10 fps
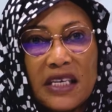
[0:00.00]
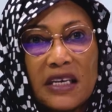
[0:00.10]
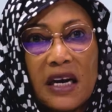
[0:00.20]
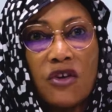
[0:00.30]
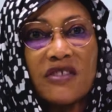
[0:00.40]

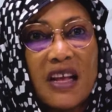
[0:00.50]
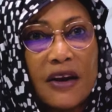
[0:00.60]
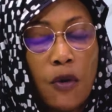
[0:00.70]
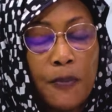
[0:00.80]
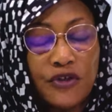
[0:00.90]
lost
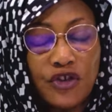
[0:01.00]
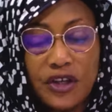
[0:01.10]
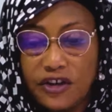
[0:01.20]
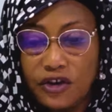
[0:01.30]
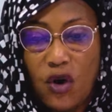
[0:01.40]
an
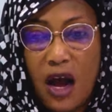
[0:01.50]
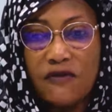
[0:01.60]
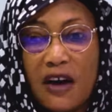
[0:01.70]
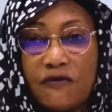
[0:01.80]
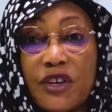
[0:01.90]
opportunity to
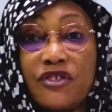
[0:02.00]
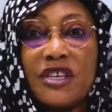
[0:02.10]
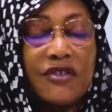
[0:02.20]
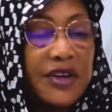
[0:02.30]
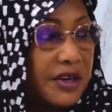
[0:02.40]
have a
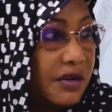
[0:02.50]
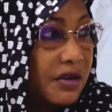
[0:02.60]
visionary